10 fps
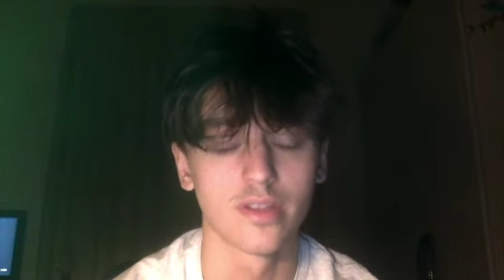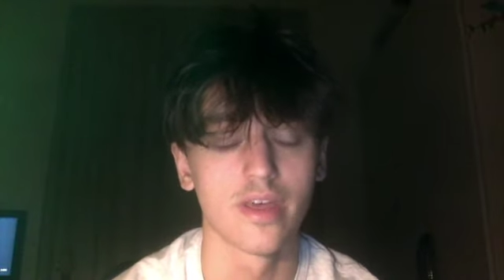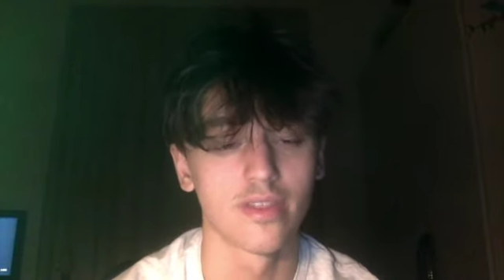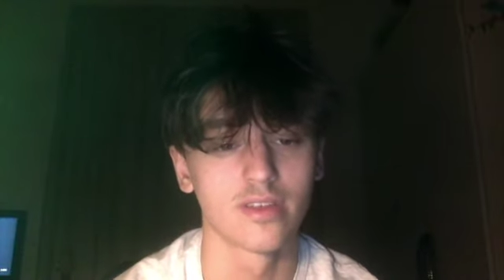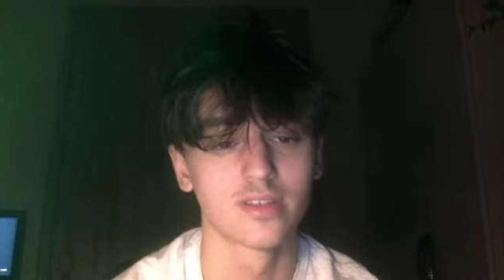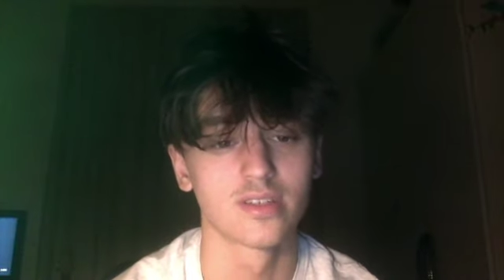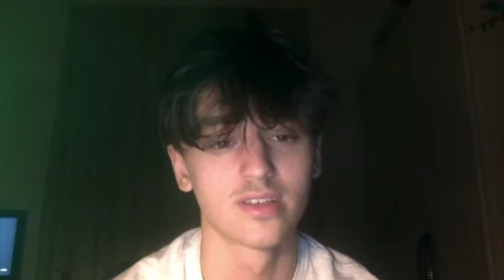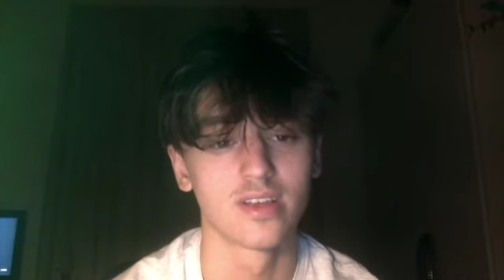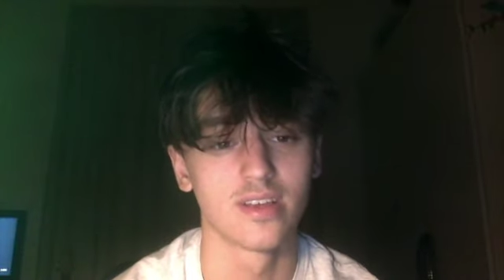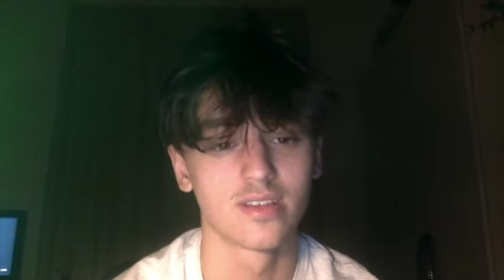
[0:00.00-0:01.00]
that this
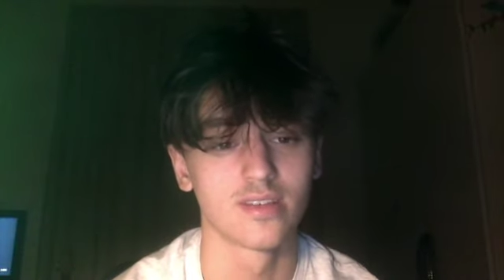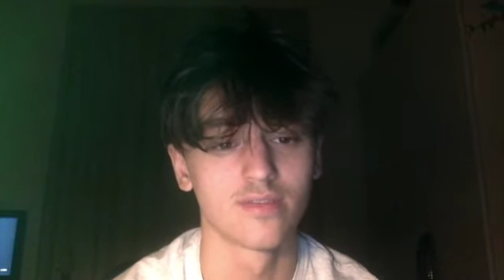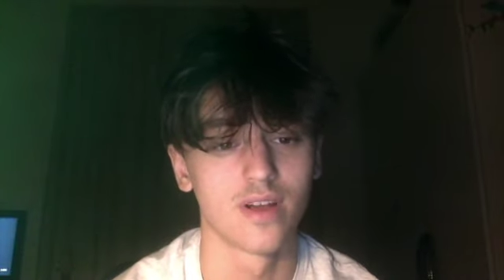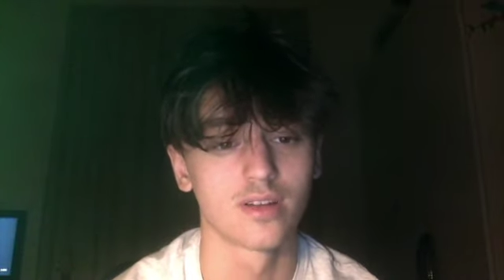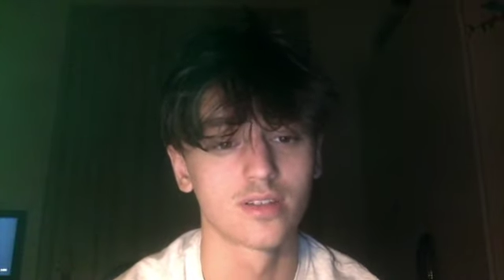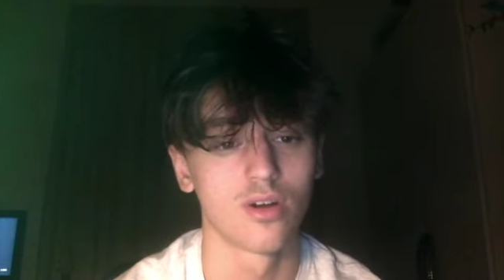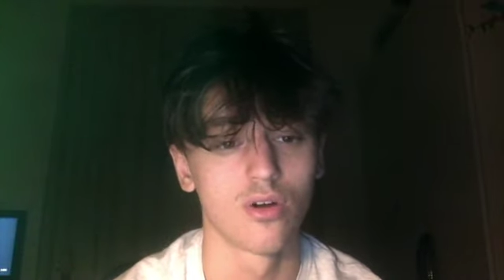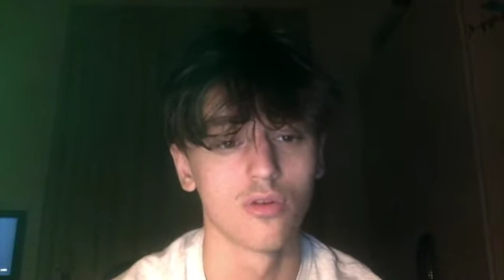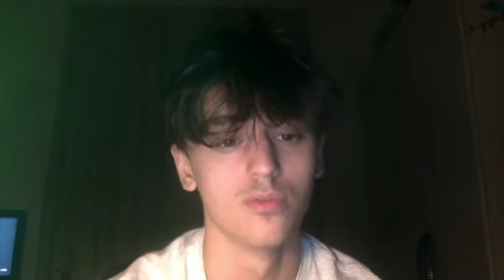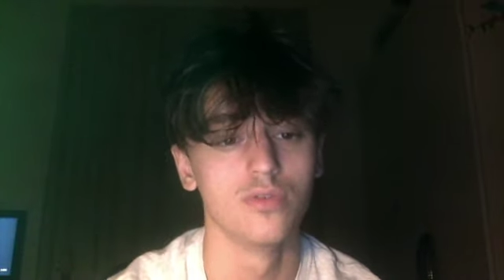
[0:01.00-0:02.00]
is in fact a
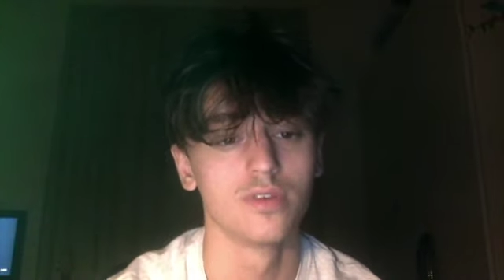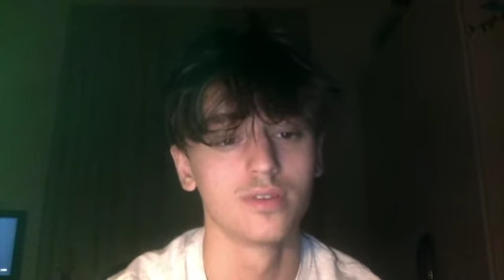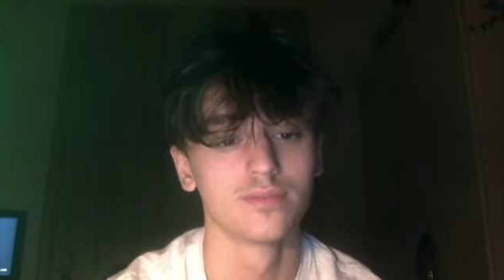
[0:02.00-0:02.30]
horror movie.